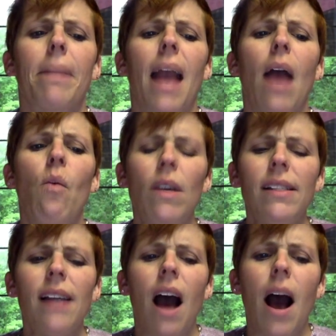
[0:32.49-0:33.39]
at one
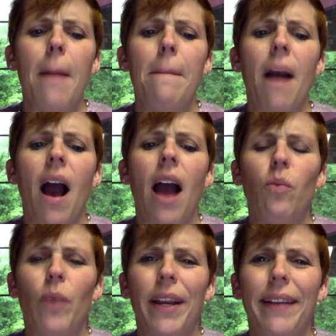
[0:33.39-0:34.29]
time, I
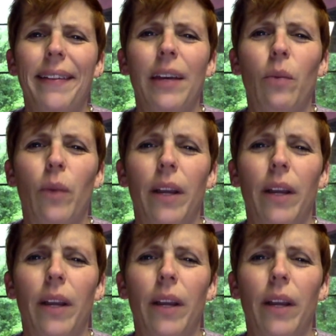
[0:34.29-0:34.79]
really